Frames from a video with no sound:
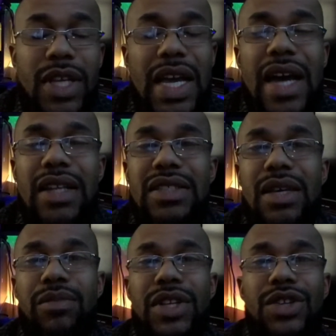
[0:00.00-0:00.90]
kind of
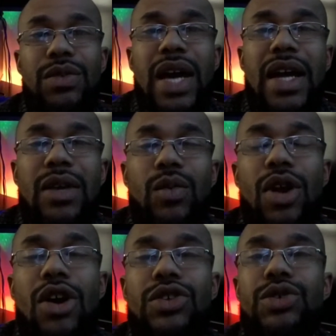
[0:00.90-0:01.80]
something
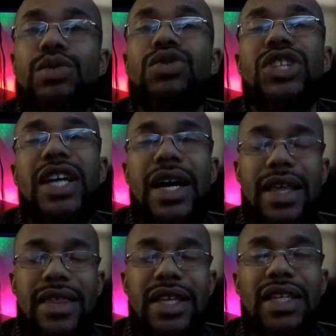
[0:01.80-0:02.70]
we're all used to kind
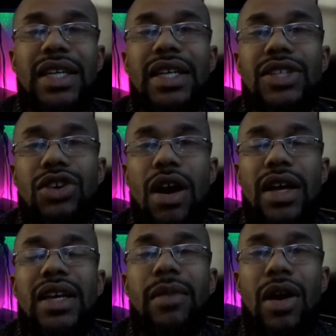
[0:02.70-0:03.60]
of thinking and
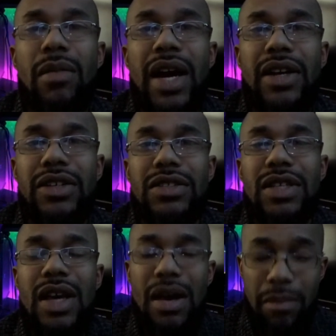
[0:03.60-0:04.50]
talking about
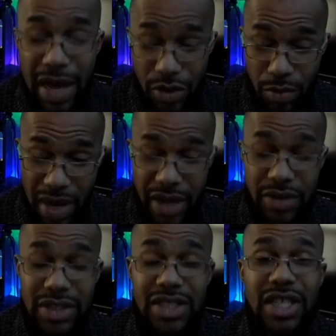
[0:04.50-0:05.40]
Michael
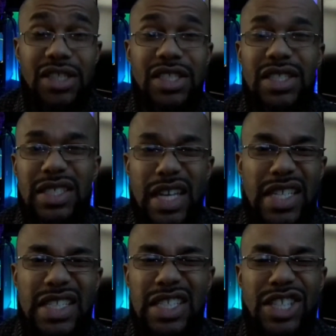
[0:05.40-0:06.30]
Myers and such
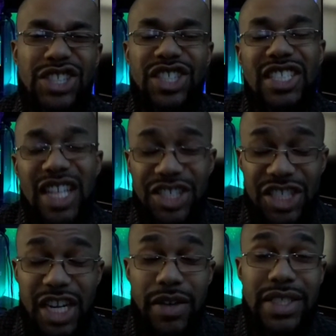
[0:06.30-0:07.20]
as
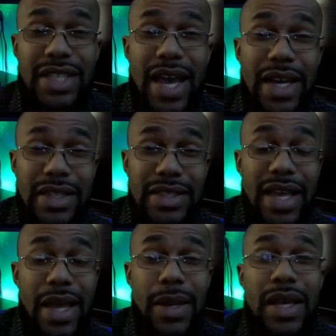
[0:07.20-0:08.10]
legendary status,
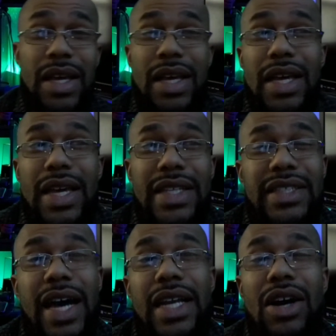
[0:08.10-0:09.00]
that it's
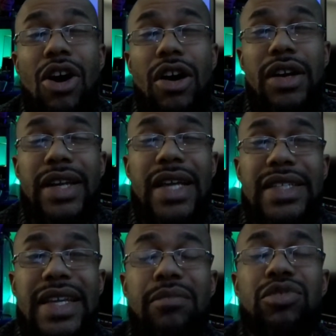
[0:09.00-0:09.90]
kind of hard not
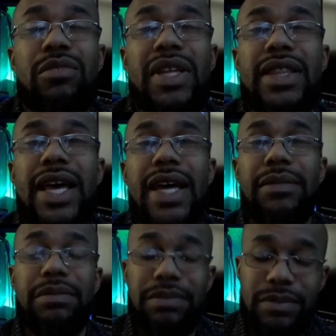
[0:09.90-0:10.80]
to implement
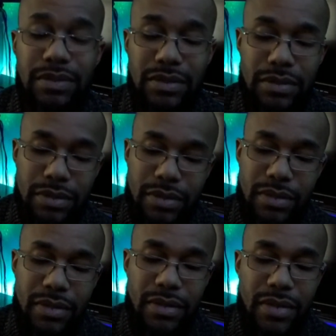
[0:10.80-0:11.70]
that
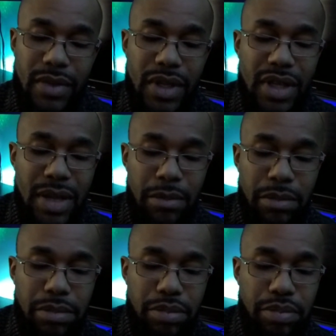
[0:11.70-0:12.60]

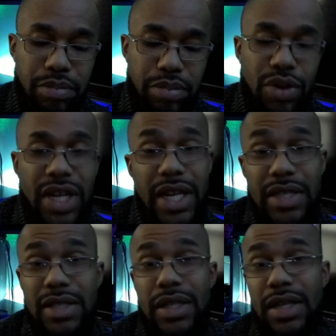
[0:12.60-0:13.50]
and put it
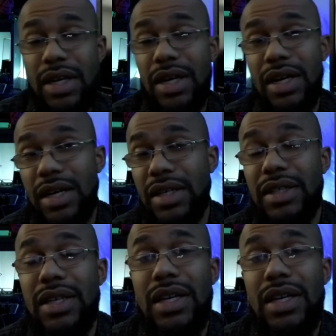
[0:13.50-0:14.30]
into the